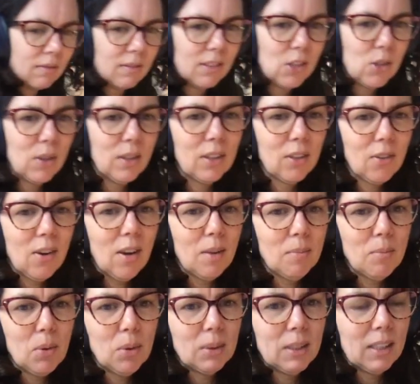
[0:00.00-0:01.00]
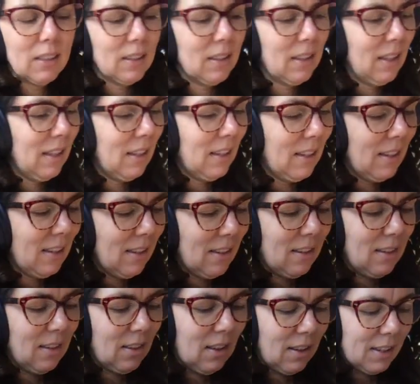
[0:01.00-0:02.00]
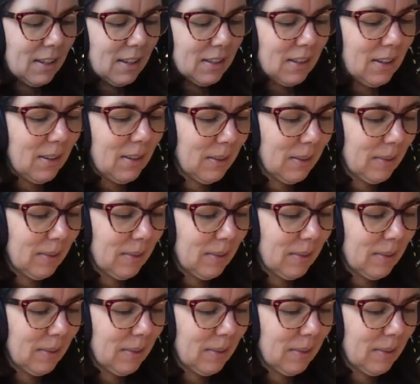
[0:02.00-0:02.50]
doing the crown molding a lot easier.